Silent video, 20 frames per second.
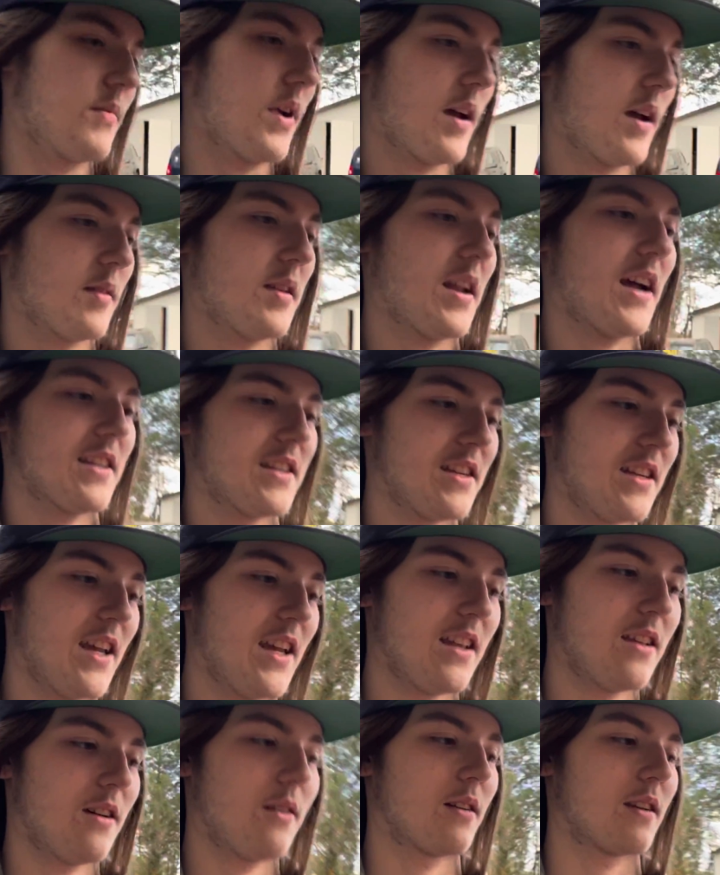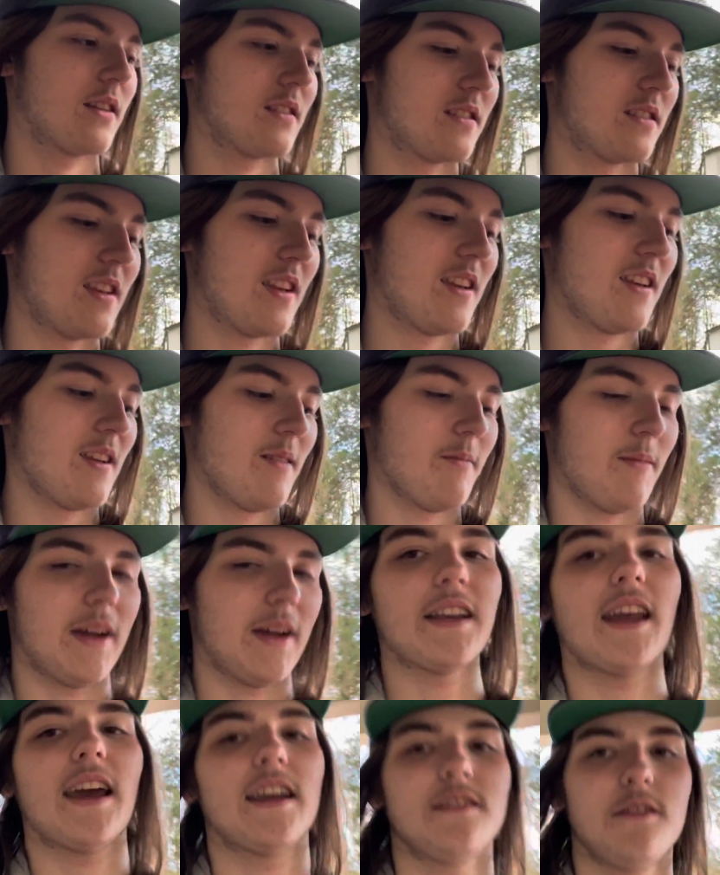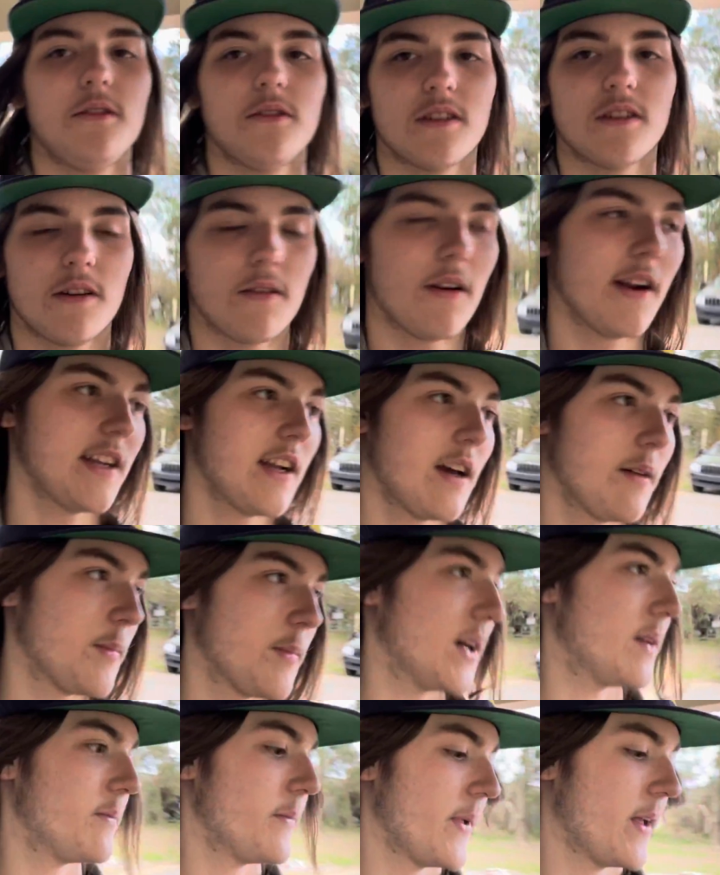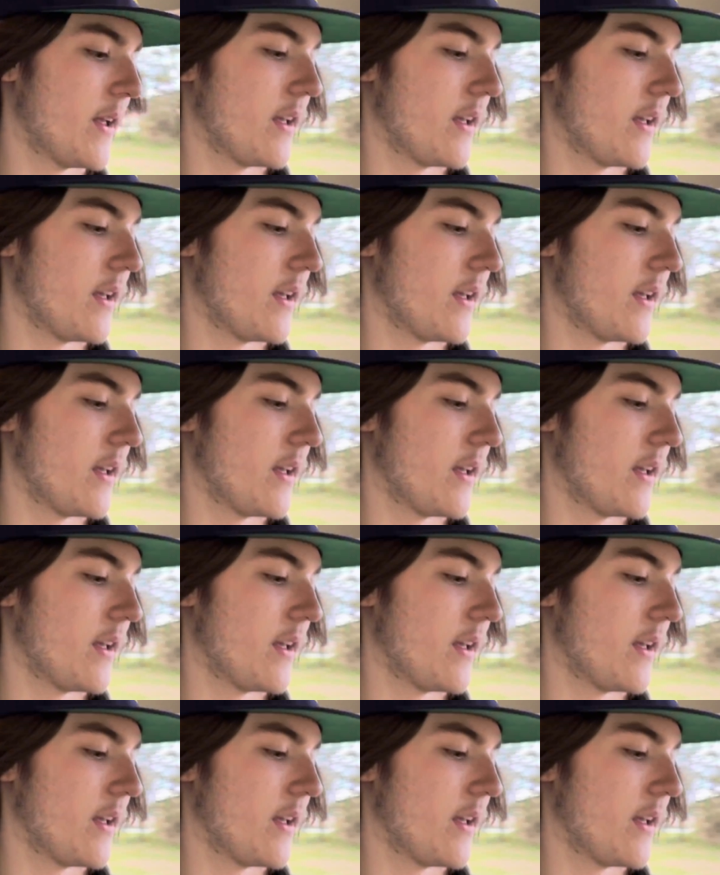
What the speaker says: Not today though, because my dad's using it right now, but